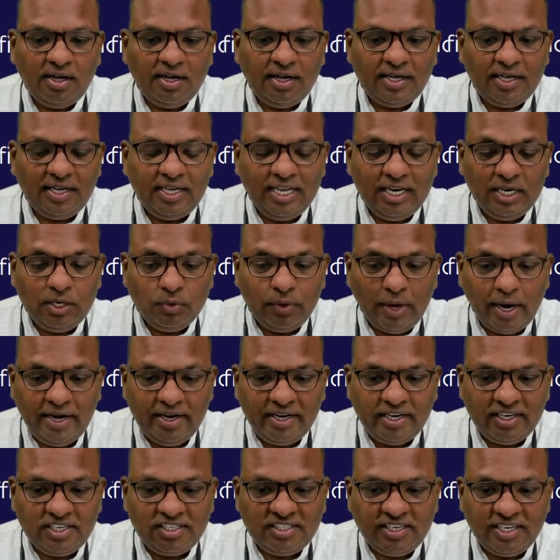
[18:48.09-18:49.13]
in
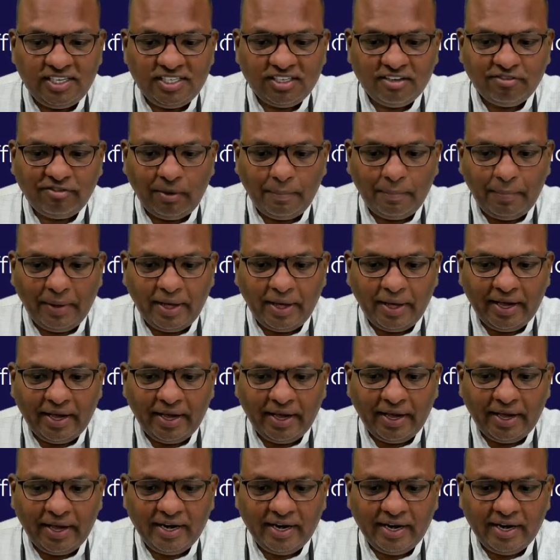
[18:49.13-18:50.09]
United States of America